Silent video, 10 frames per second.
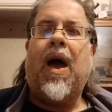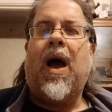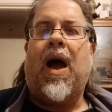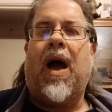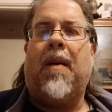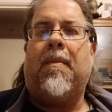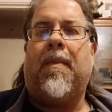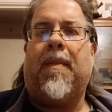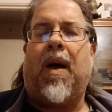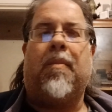
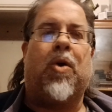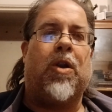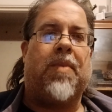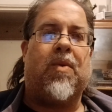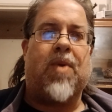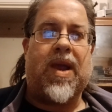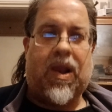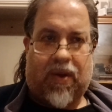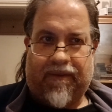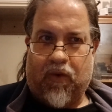I'm going to be really
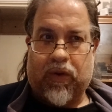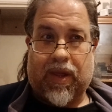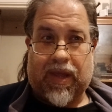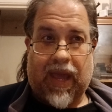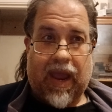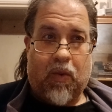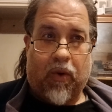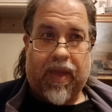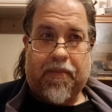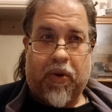looking forward to seeing what
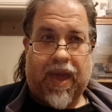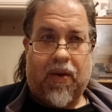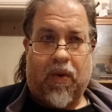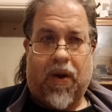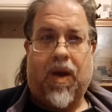they put out,